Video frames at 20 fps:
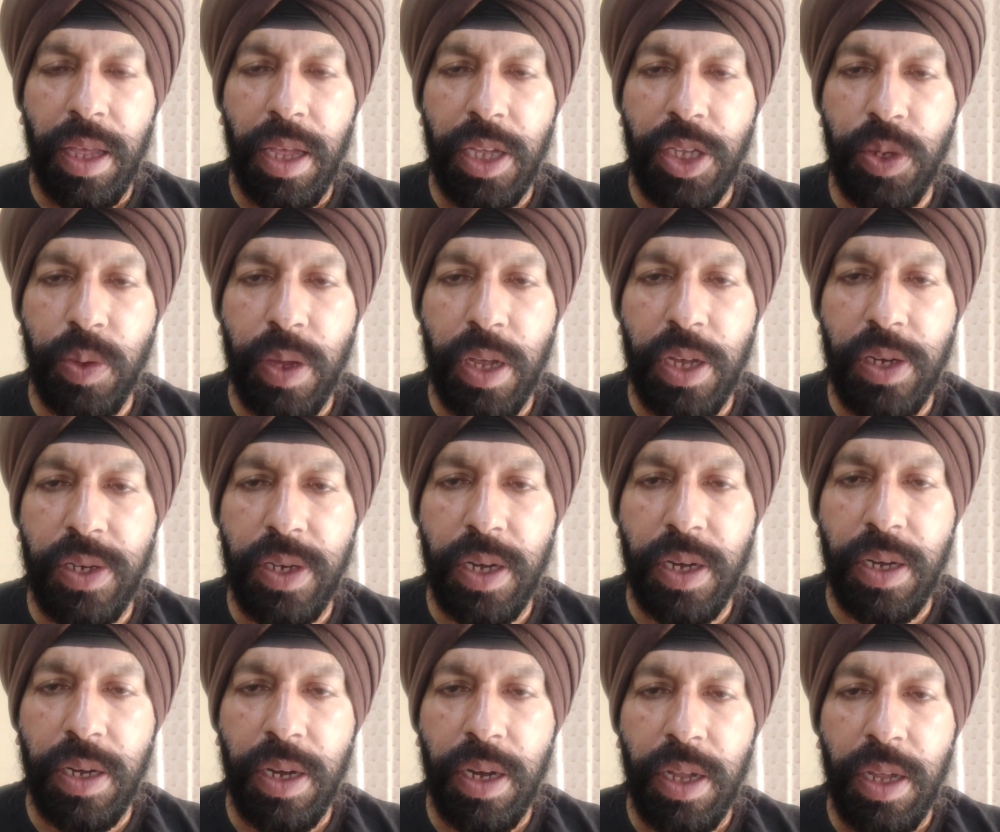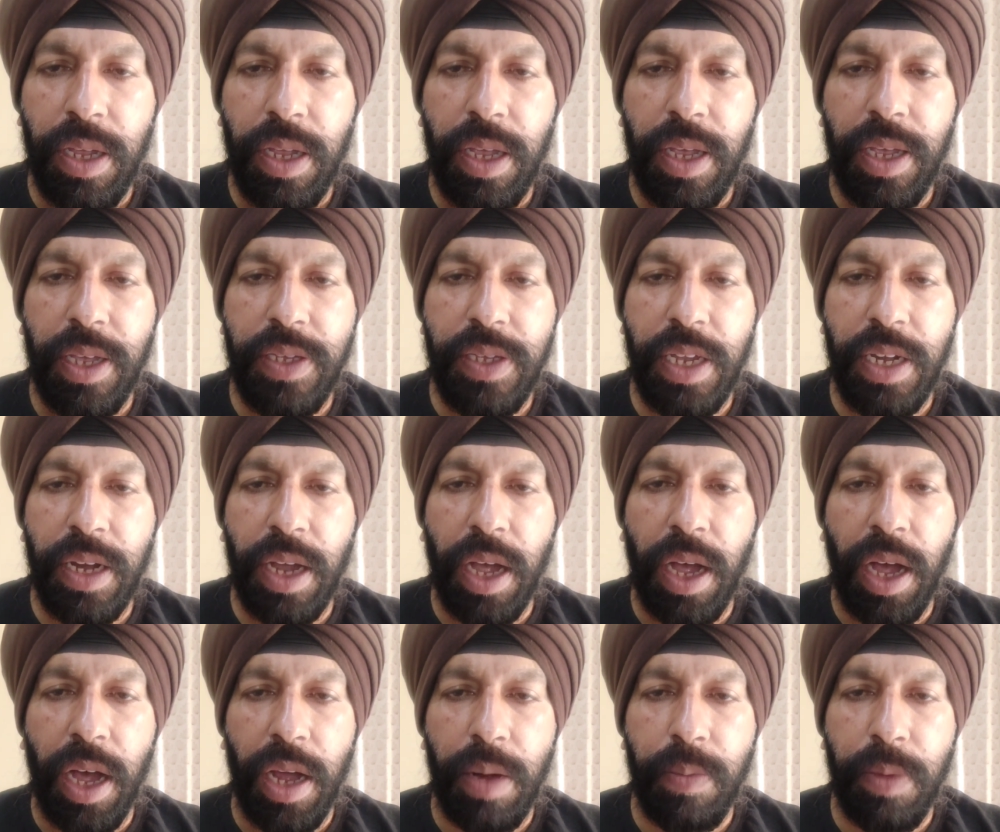Education is an
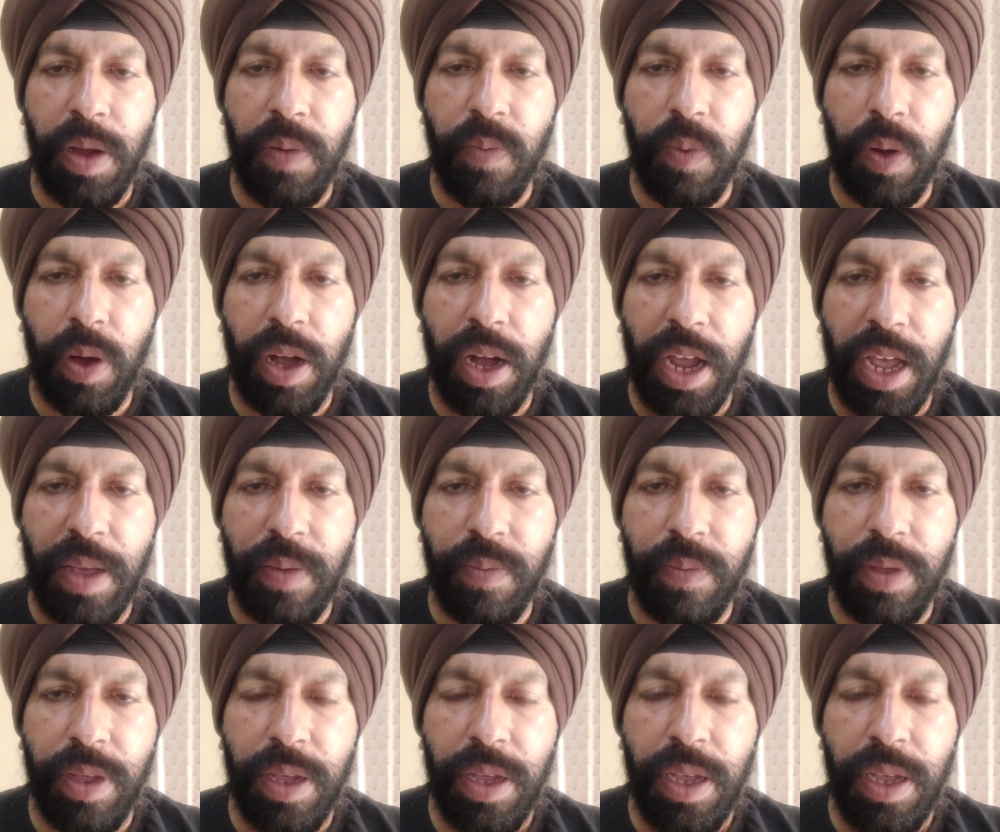armor for life.